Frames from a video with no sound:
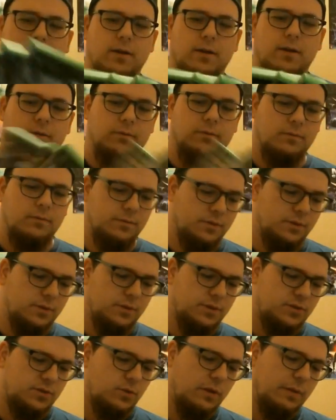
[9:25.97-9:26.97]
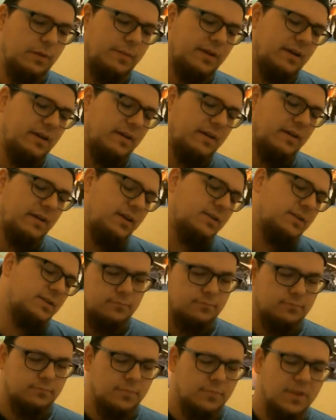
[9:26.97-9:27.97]
the story behind these
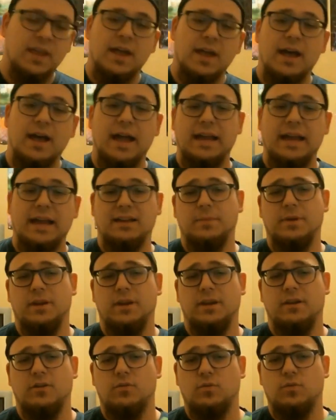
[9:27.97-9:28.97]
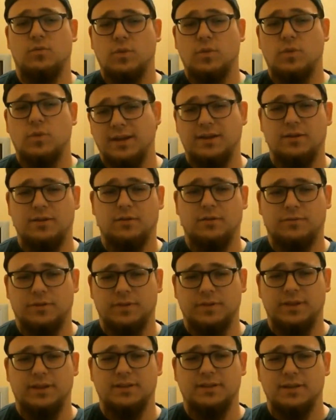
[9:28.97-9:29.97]
is I ended up getting a great deal for these,
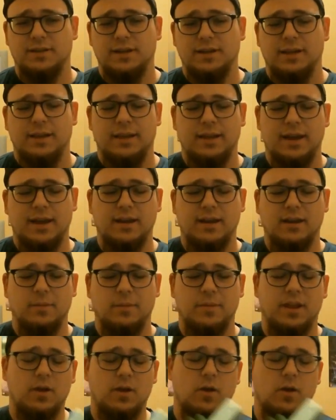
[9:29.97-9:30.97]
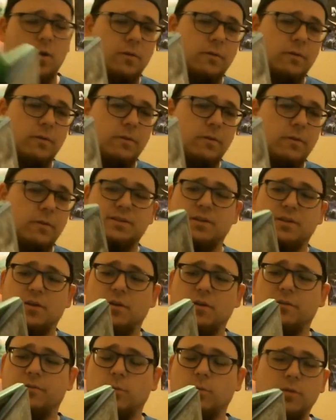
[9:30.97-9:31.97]
and I ended up getting all four of
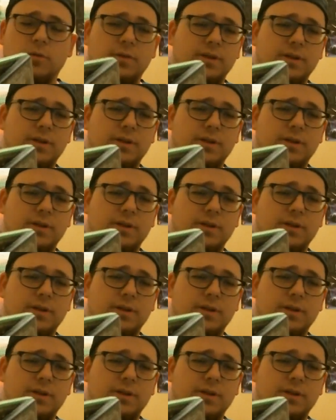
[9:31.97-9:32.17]
these,